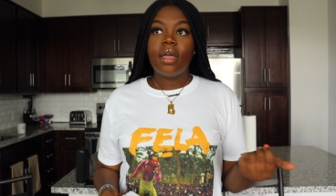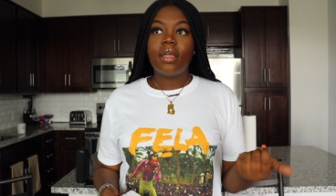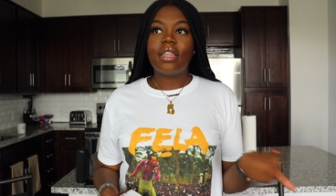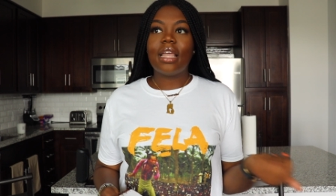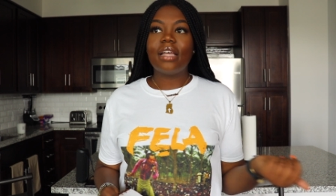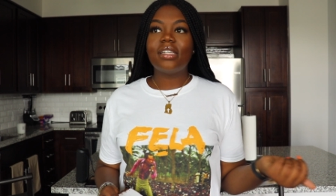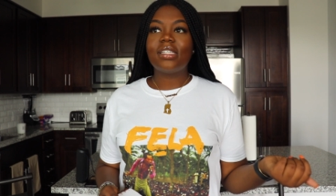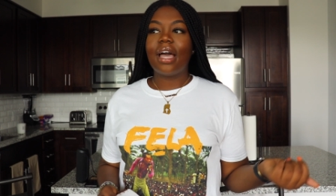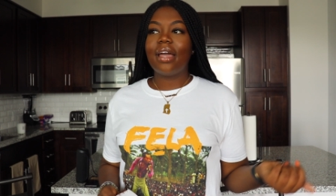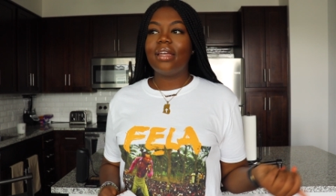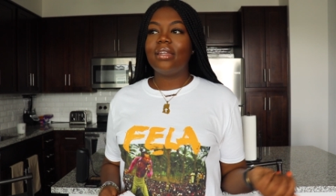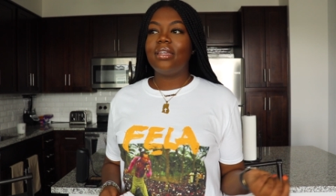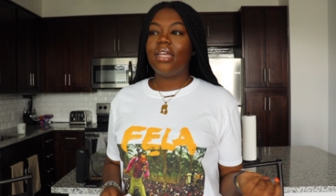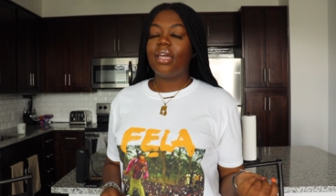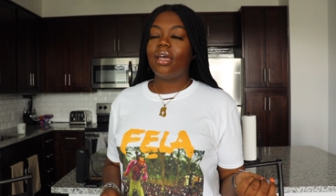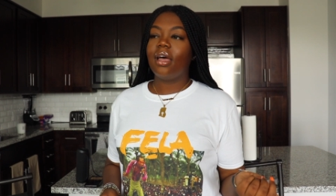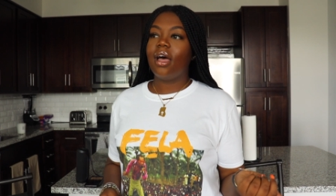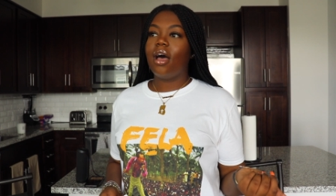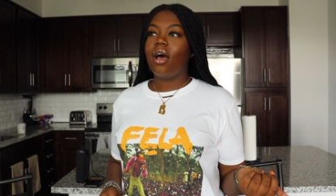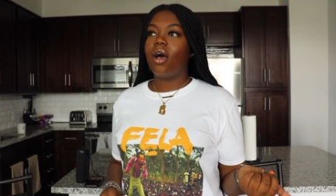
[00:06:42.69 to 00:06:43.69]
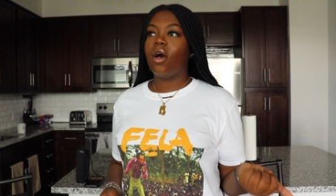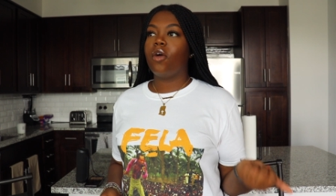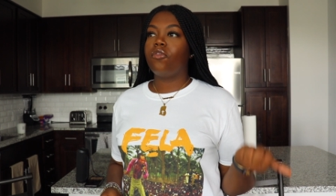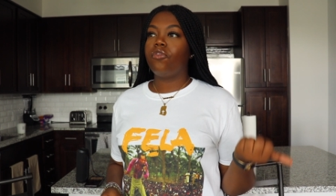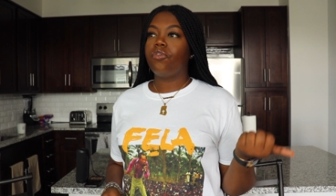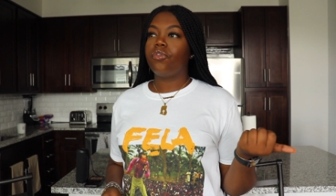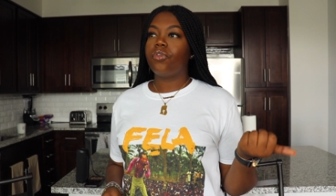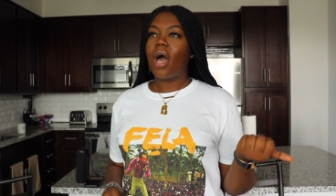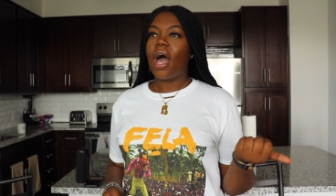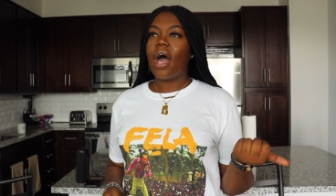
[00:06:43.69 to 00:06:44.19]
this idea
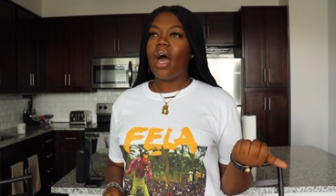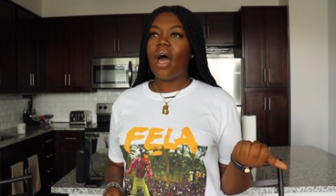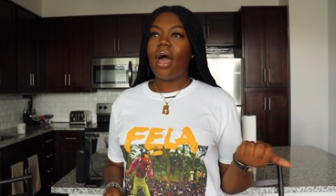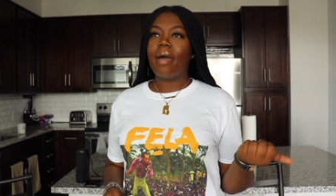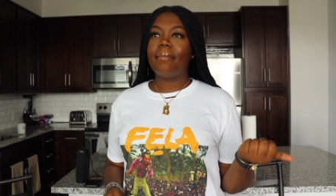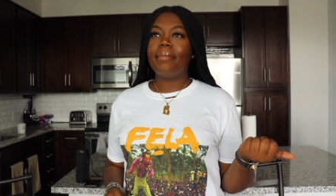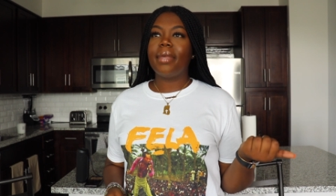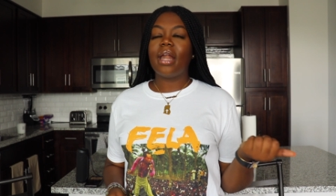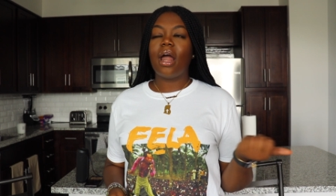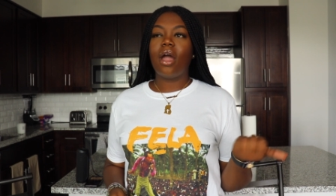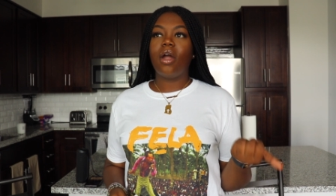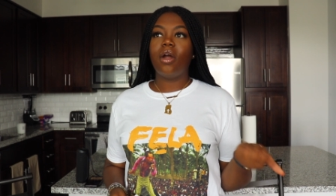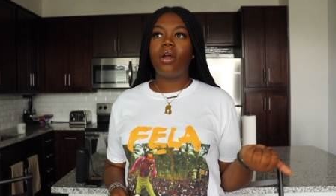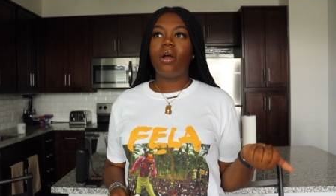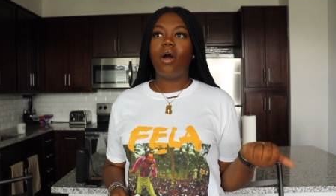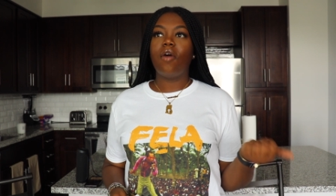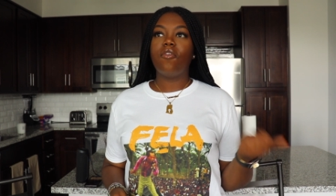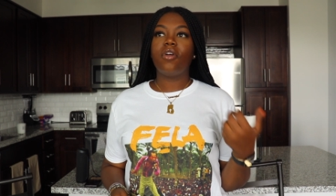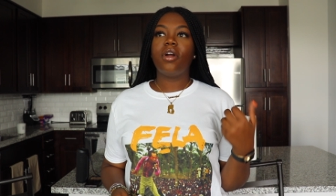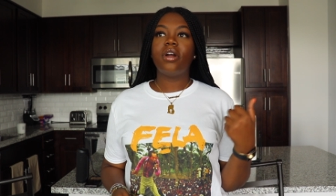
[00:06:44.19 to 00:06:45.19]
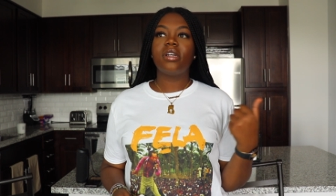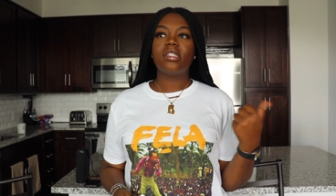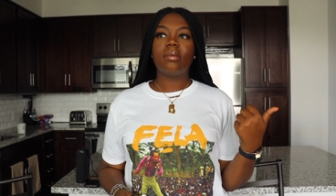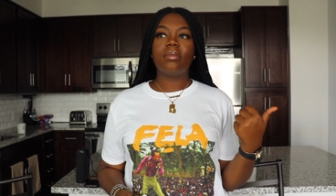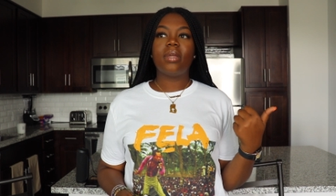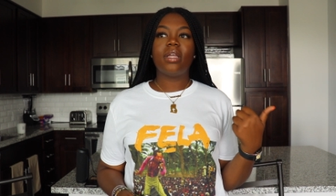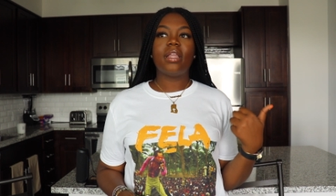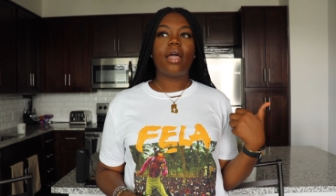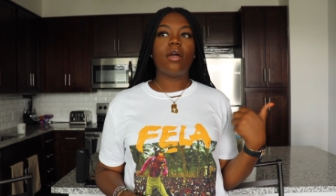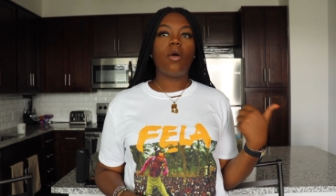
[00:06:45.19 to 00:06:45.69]
of i mean i heard overheard
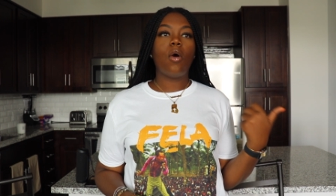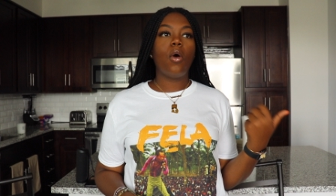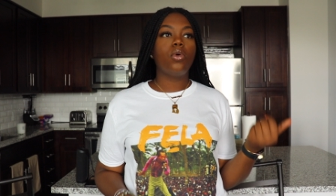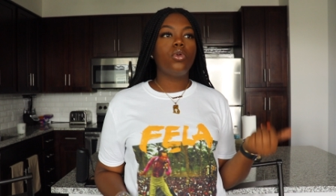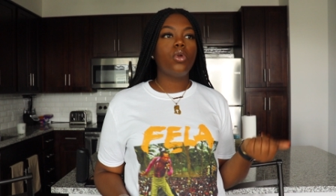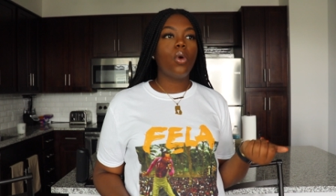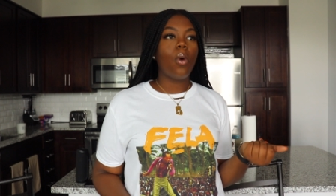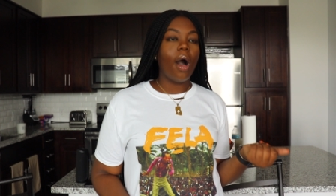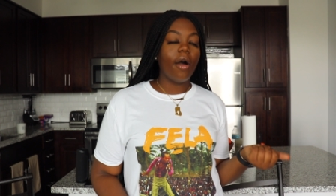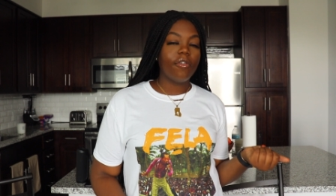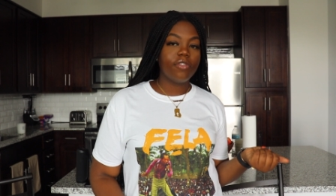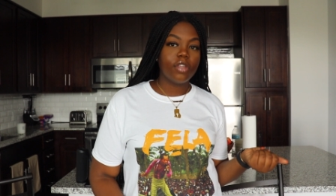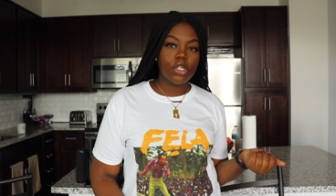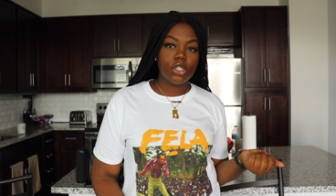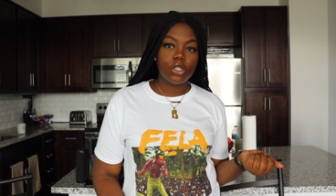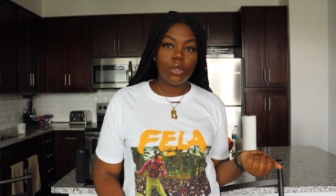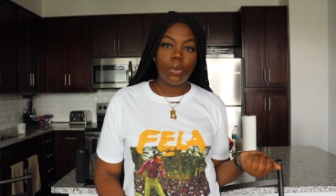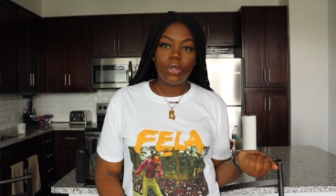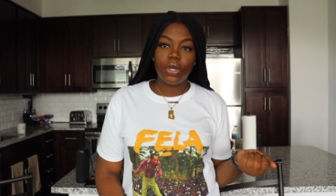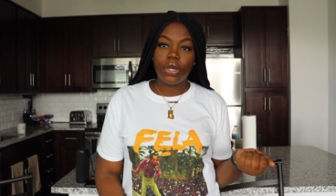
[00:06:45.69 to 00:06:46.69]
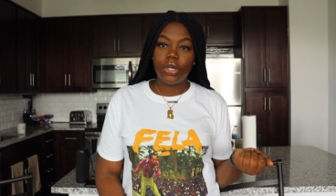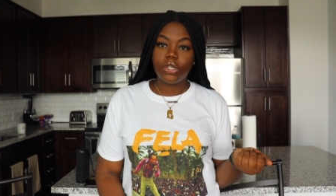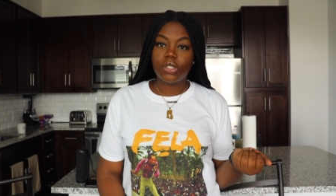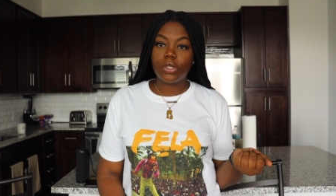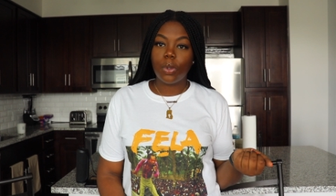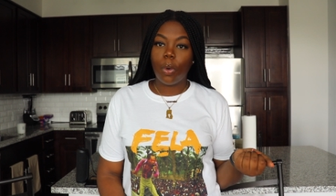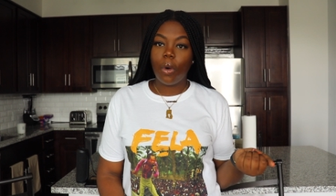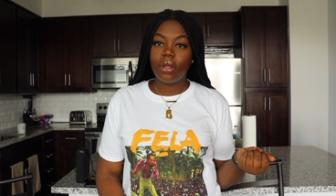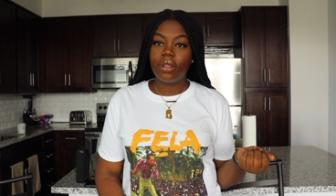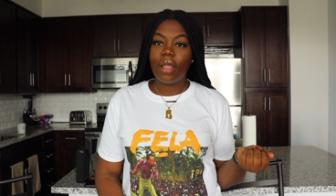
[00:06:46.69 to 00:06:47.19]
something like oh no off the shoulders
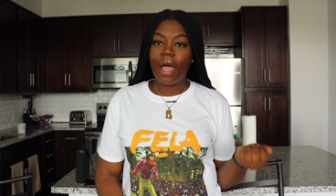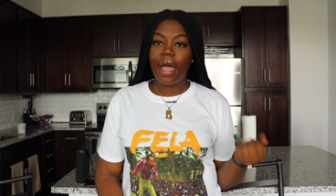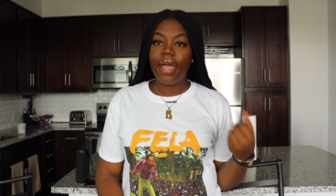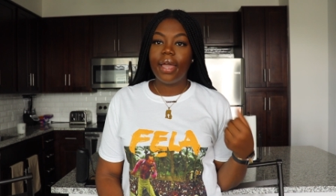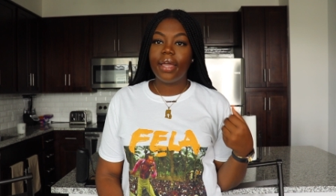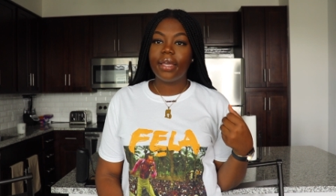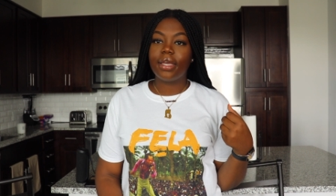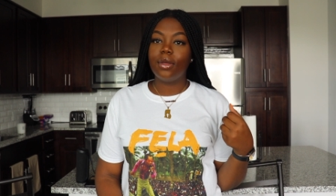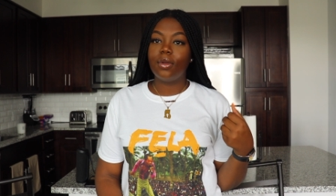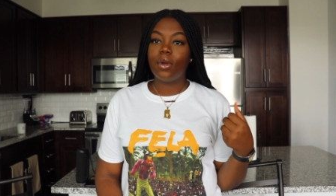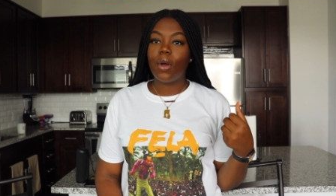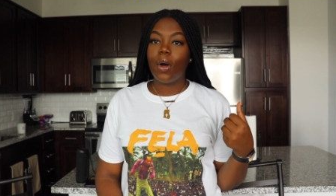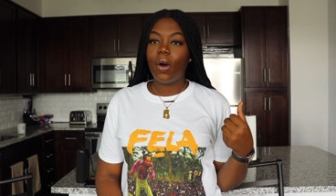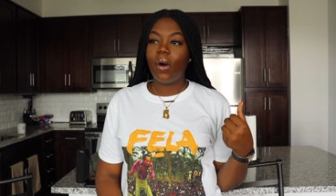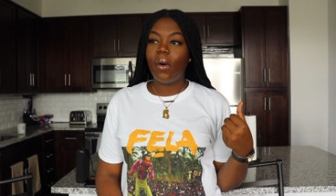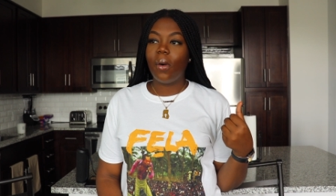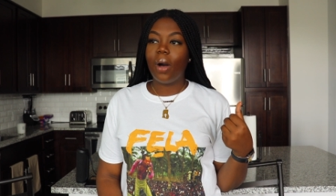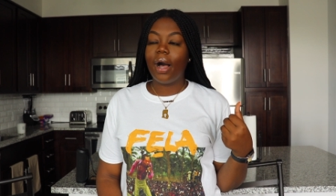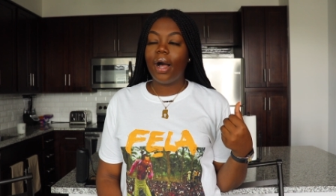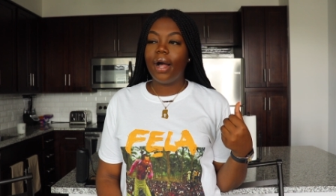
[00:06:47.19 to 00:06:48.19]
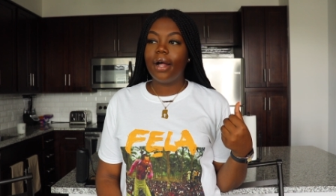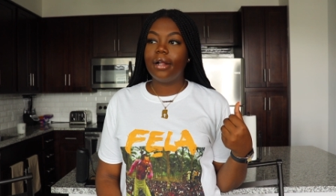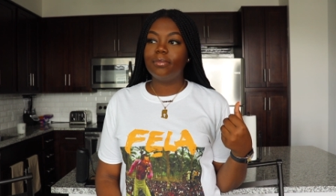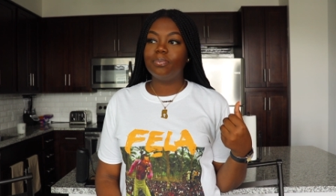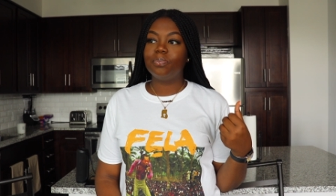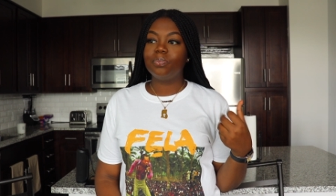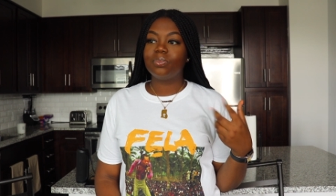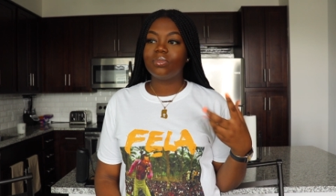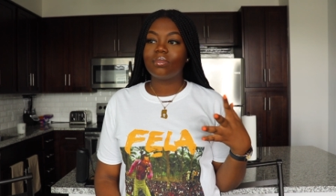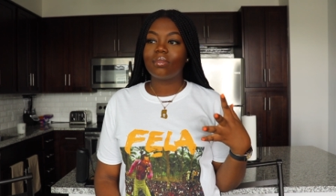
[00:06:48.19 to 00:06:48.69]
or like you know
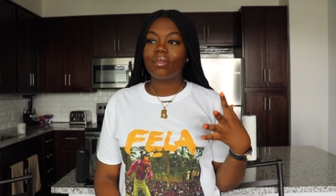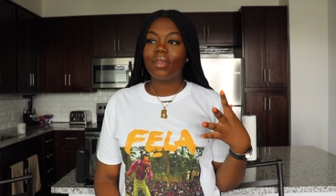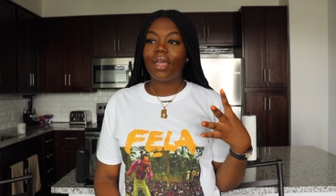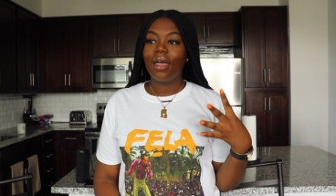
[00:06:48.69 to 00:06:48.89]
um